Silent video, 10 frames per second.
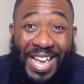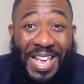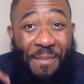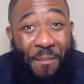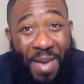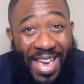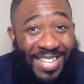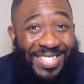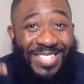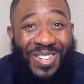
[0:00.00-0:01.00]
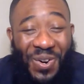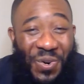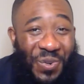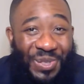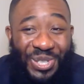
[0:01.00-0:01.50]
He makes his
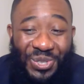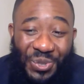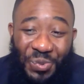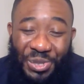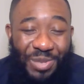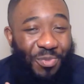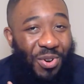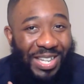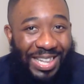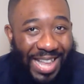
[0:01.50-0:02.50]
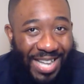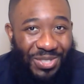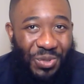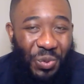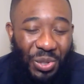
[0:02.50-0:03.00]
own suit, which is more the
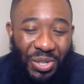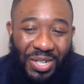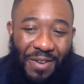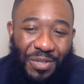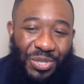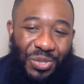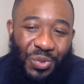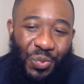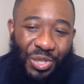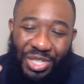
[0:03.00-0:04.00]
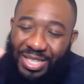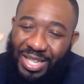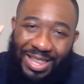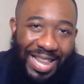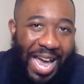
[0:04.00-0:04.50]
classical look of the suit, which he
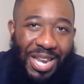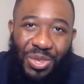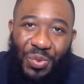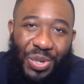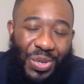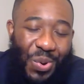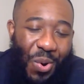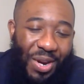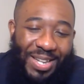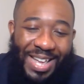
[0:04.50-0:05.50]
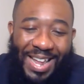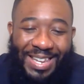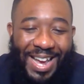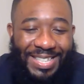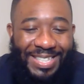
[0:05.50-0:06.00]
gliding through New York at, at
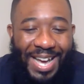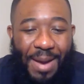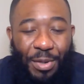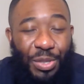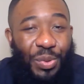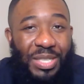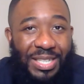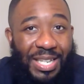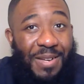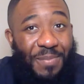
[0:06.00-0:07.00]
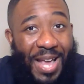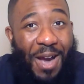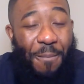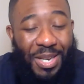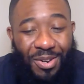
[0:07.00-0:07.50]
nighttime, alluding to him
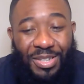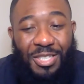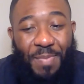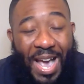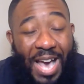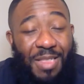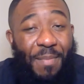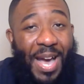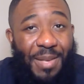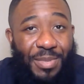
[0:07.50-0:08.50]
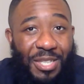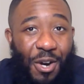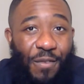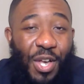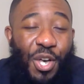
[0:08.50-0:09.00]
now being on this path by
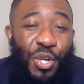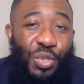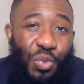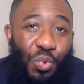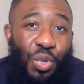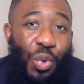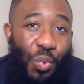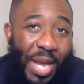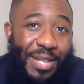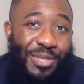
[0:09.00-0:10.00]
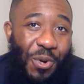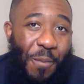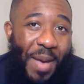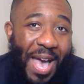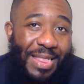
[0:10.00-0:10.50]
himself to create his
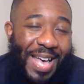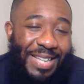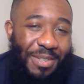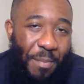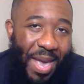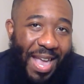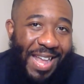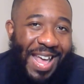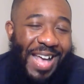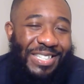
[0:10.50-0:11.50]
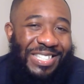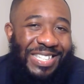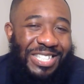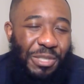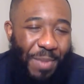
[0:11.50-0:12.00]
own path as a man, as
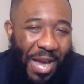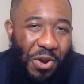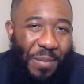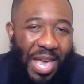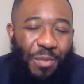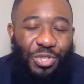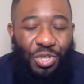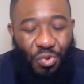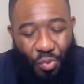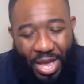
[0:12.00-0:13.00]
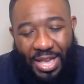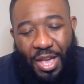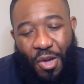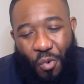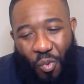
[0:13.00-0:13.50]
Spider-Man, which is a great
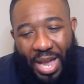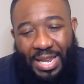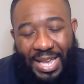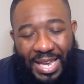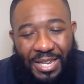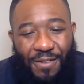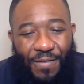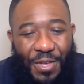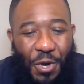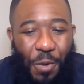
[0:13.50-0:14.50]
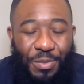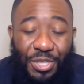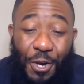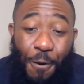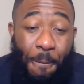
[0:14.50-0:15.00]
way to end the film.
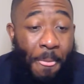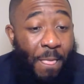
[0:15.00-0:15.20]
So